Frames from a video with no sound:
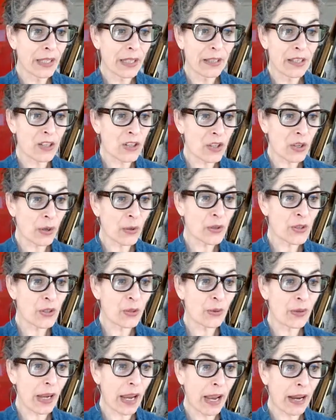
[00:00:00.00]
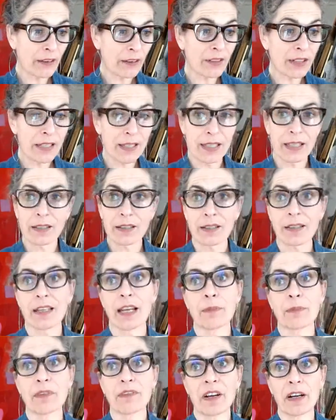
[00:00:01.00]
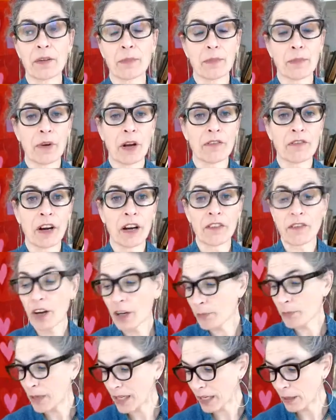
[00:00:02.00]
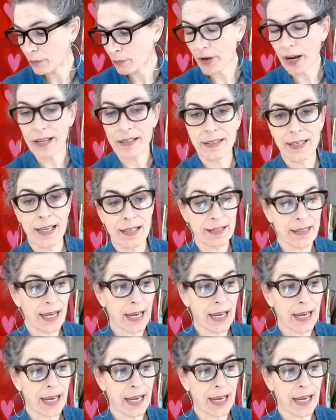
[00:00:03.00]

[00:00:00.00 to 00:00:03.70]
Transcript: that shows you every single step of our rug making process.